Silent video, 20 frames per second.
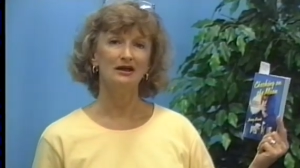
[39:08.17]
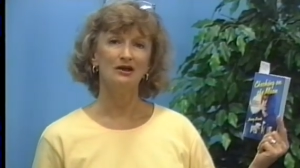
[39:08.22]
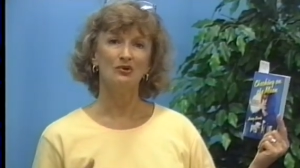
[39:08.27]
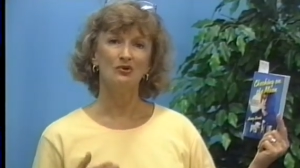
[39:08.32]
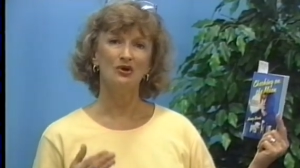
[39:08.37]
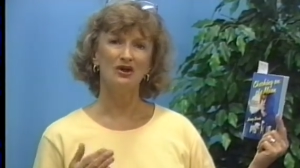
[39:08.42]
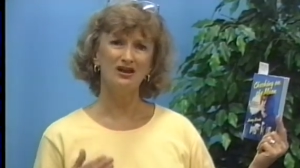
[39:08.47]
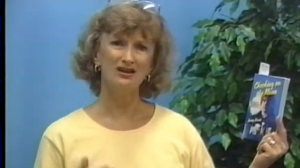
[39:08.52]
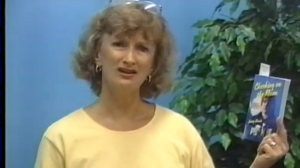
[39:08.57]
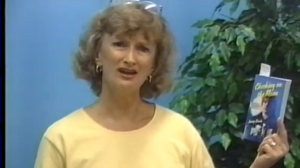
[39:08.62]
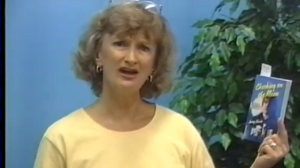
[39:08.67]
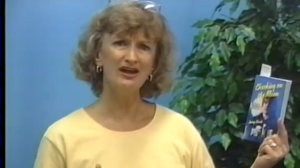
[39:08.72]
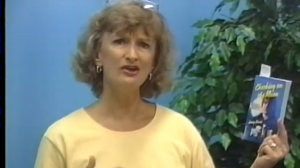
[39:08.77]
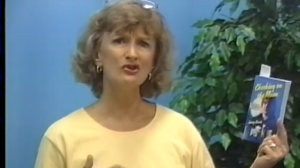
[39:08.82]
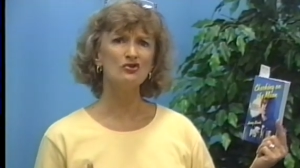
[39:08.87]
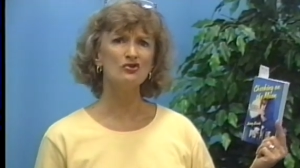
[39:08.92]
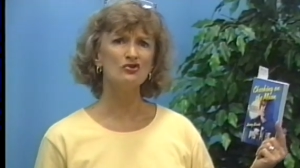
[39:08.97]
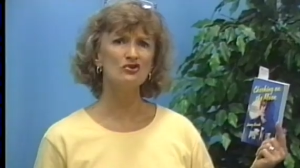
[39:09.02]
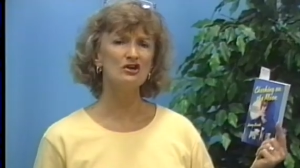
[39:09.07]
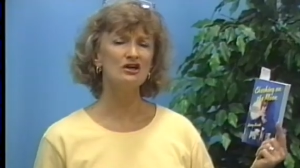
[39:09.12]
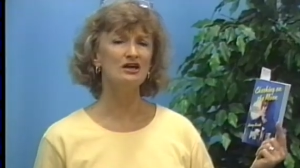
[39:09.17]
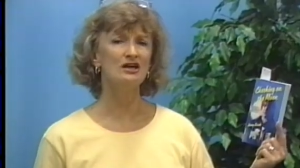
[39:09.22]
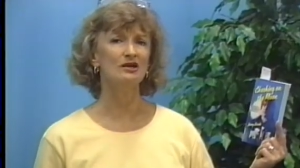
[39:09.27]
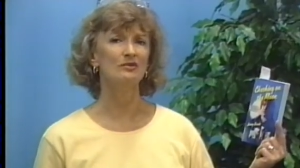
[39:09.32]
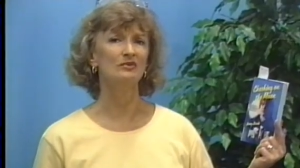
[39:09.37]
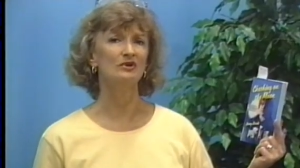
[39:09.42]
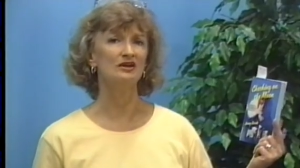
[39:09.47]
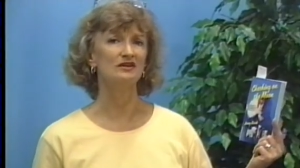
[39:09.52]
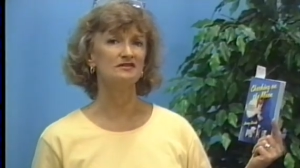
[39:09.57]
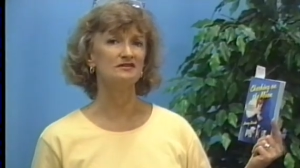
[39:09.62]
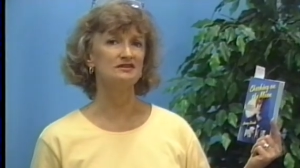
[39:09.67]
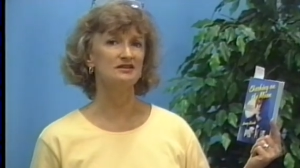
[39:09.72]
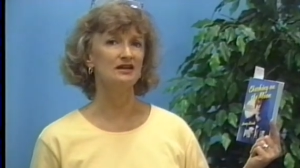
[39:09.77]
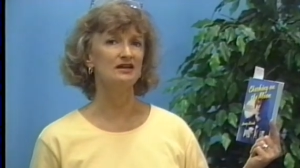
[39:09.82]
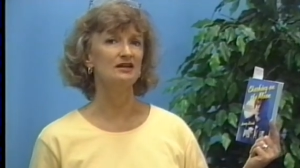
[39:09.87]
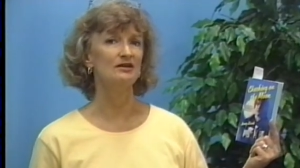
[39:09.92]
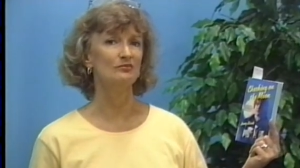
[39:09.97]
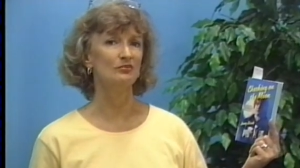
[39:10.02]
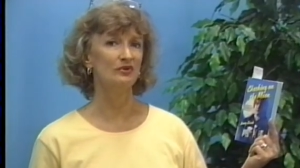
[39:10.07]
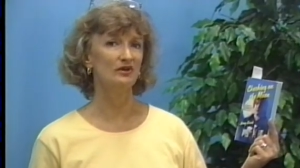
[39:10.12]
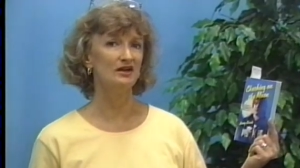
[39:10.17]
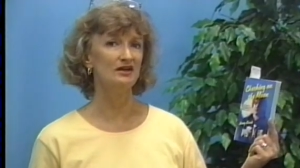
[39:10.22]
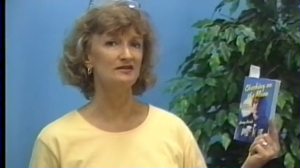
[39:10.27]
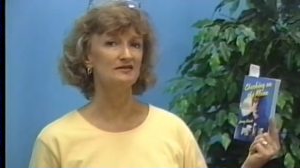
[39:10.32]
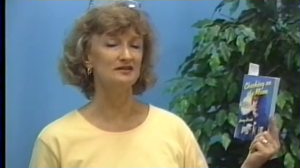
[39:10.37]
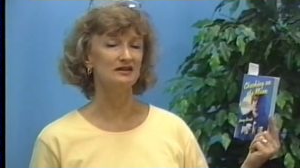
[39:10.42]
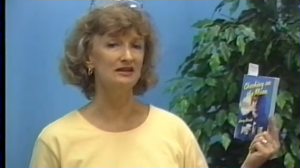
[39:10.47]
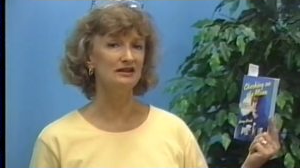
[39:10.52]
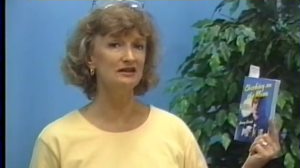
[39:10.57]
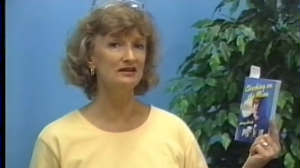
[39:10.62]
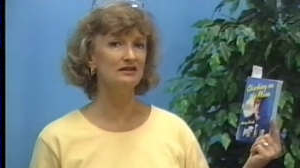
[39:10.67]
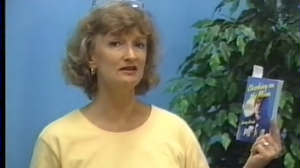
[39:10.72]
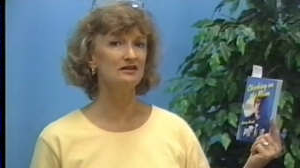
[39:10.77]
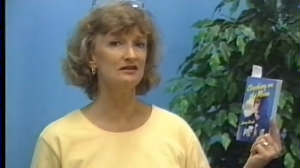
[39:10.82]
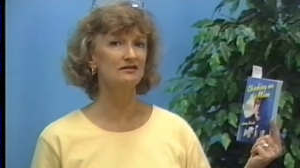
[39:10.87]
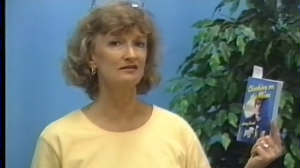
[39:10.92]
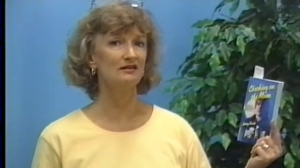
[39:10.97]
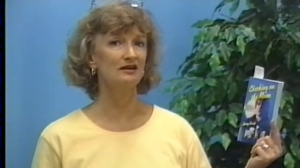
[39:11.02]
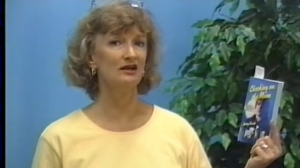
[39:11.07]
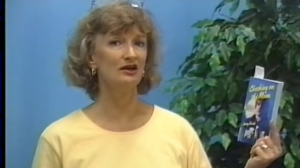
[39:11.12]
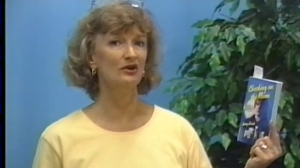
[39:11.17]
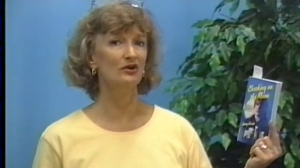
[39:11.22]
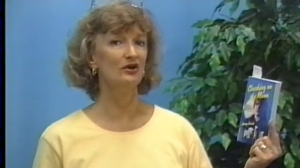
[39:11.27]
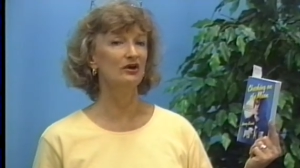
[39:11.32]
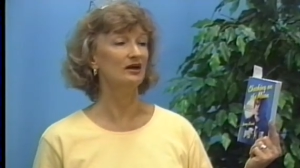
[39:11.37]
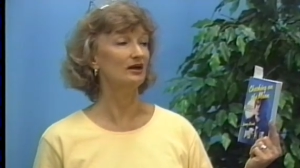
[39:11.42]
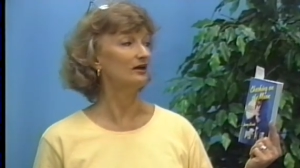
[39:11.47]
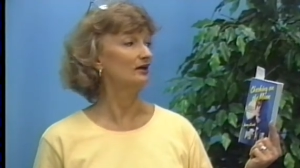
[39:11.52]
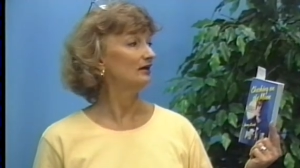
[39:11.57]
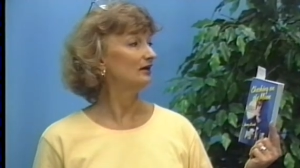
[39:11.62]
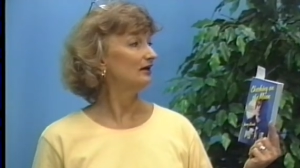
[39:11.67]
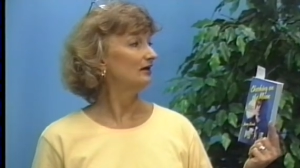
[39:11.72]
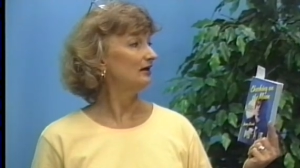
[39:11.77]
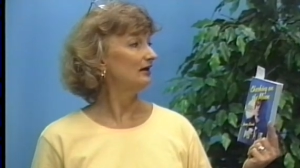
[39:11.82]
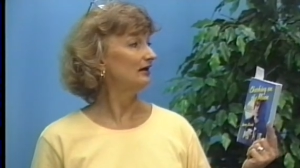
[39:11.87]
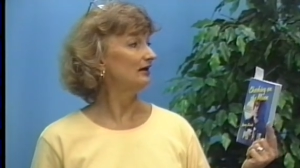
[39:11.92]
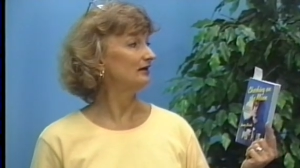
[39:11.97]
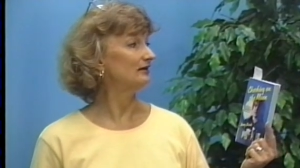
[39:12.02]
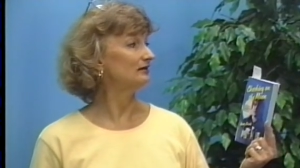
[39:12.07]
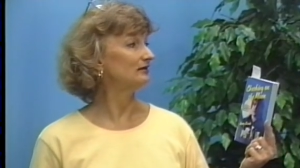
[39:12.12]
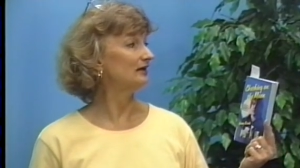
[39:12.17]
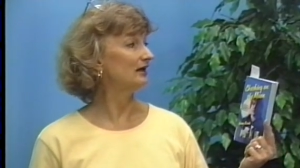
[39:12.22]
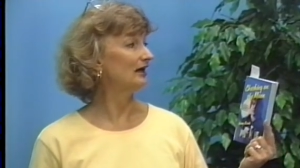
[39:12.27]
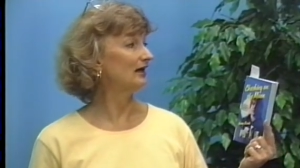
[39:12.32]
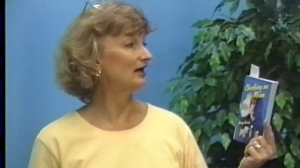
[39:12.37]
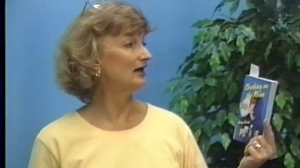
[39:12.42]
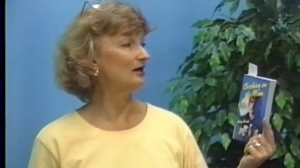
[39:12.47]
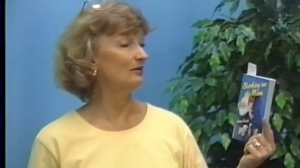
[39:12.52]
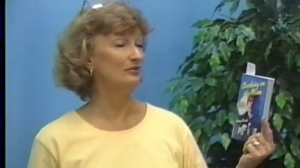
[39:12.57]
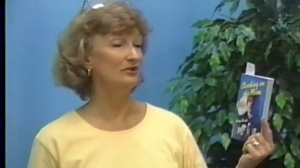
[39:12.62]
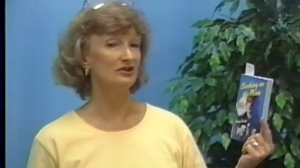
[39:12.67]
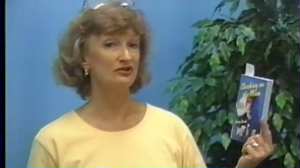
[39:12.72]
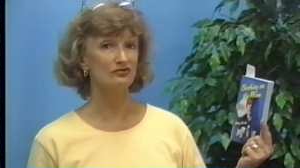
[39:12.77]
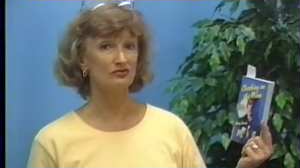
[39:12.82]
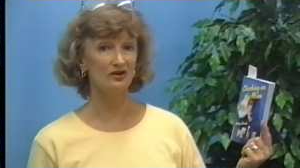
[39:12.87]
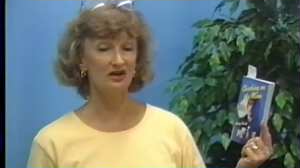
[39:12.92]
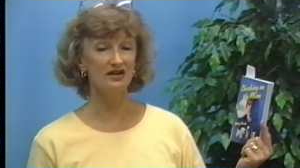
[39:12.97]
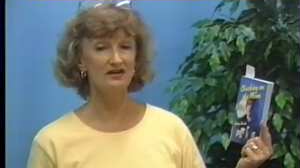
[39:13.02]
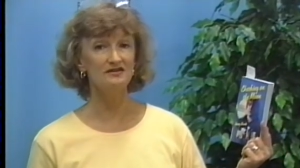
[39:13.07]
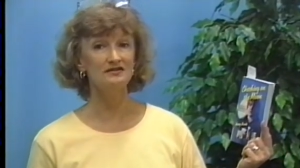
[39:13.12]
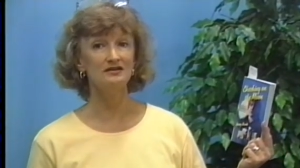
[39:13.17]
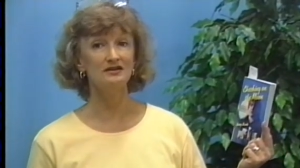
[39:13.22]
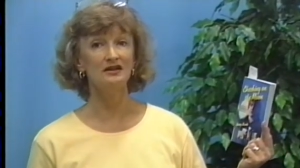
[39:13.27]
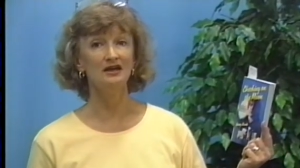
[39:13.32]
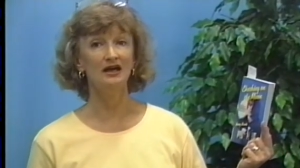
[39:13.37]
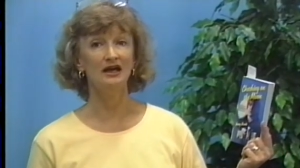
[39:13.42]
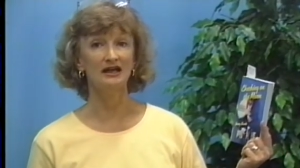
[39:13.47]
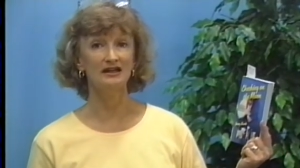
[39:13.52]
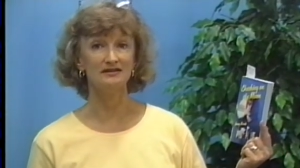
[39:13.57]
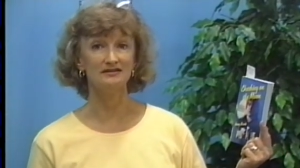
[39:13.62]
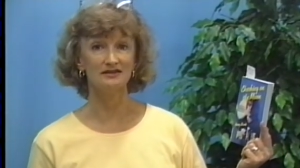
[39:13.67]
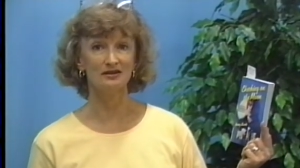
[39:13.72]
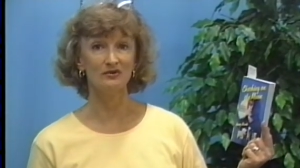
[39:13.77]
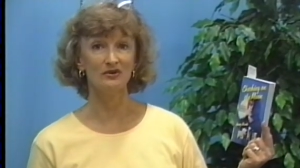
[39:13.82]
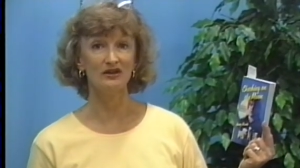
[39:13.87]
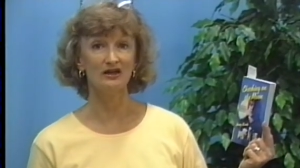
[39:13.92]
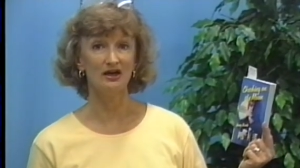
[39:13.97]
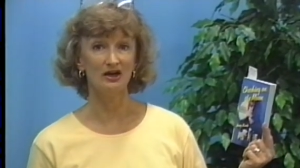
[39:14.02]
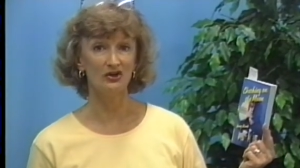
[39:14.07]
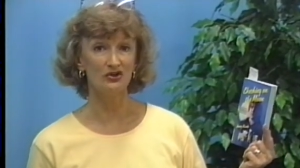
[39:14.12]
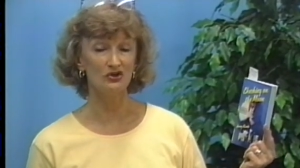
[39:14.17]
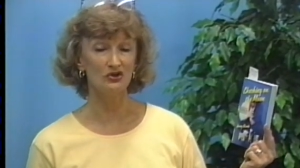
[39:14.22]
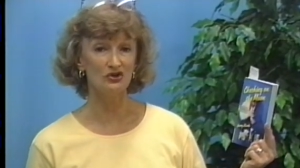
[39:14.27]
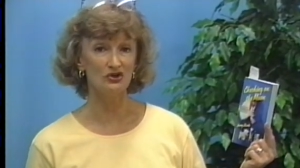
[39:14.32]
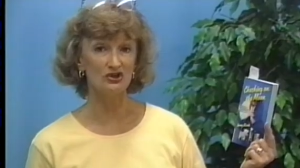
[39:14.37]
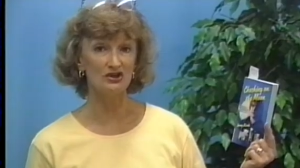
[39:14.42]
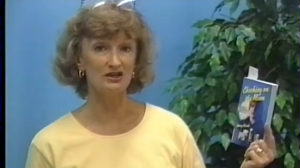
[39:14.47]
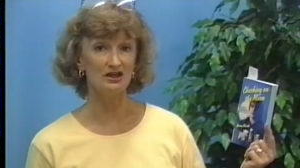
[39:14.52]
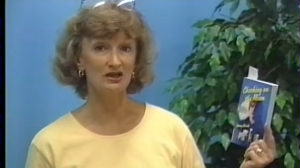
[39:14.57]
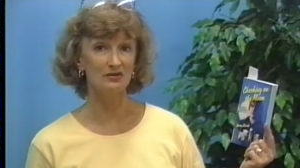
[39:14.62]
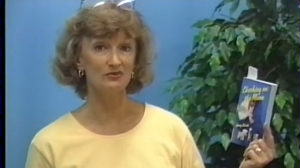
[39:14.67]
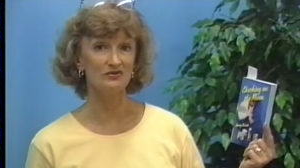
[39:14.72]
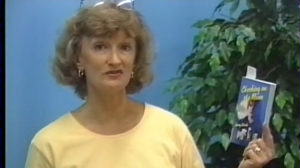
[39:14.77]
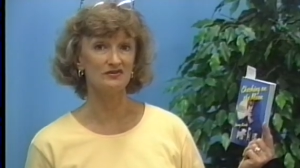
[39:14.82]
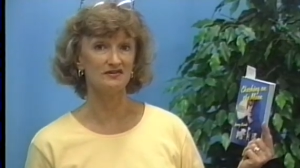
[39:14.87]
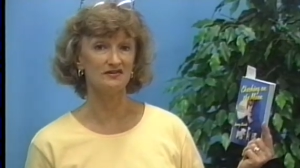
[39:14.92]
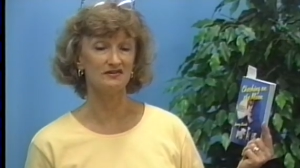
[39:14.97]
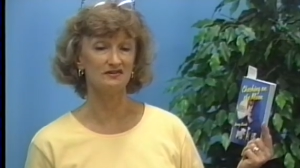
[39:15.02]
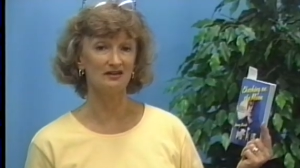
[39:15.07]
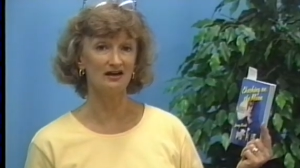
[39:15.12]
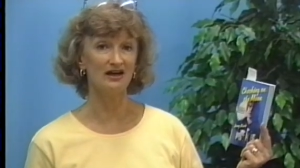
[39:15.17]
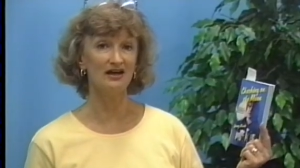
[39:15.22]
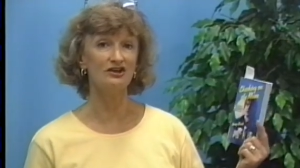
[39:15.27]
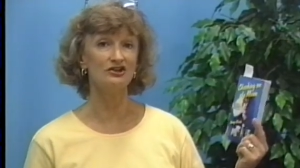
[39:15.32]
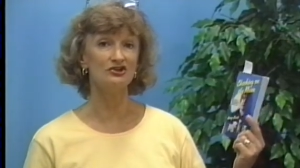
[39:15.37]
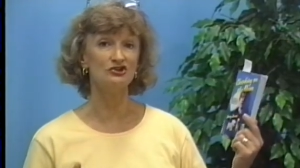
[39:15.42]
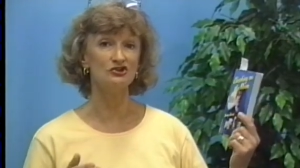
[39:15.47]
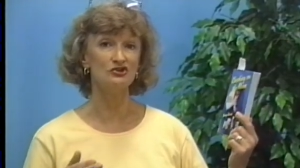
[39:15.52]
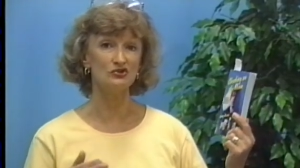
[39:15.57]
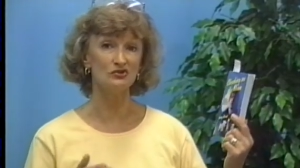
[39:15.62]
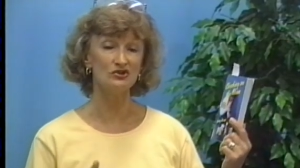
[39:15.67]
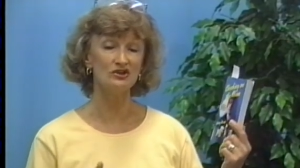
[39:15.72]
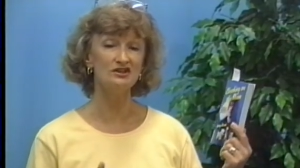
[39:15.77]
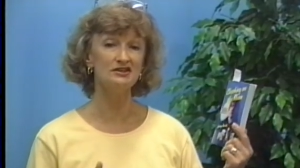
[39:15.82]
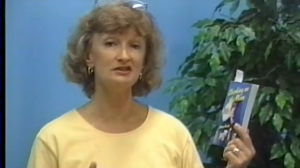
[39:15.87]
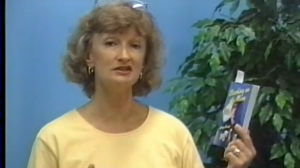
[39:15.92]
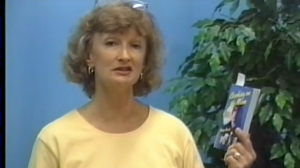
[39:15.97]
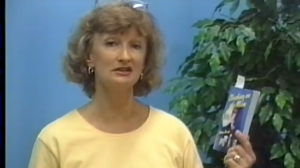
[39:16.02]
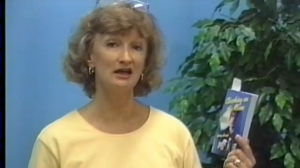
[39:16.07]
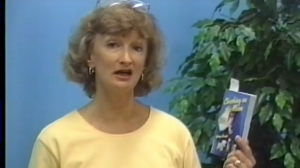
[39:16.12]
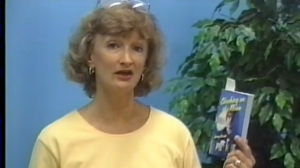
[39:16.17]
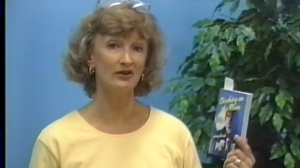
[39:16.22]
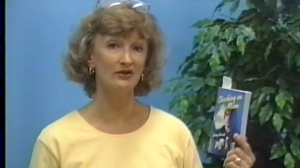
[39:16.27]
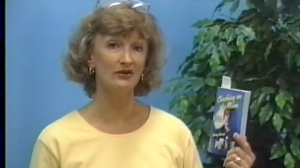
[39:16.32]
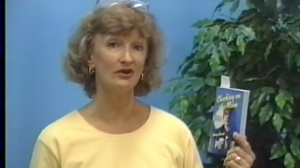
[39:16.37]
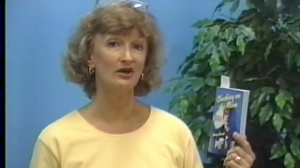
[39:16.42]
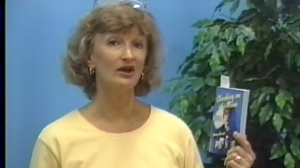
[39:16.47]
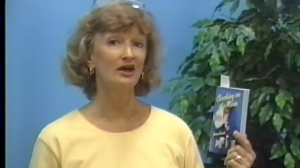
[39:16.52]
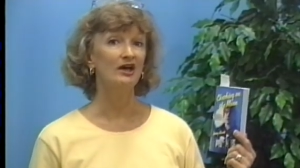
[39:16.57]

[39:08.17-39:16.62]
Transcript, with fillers: Well, a lot of crime is taking place in this area, and Cab and Tracy and some of the other good neighbors decide to join together